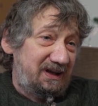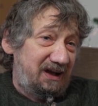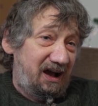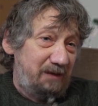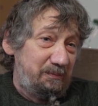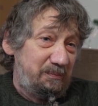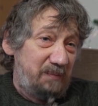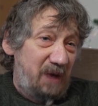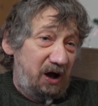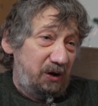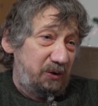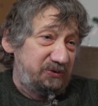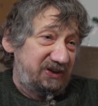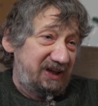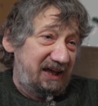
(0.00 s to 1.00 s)
I'm
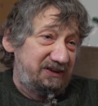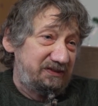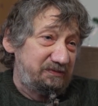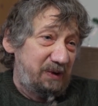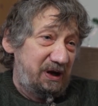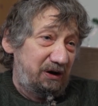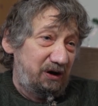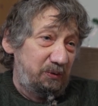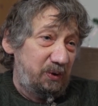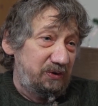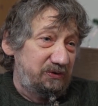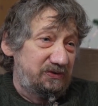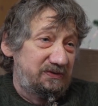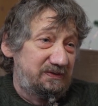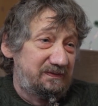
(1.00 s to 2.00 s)
miles ahead of where I
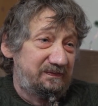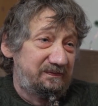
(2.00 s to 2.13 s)
was.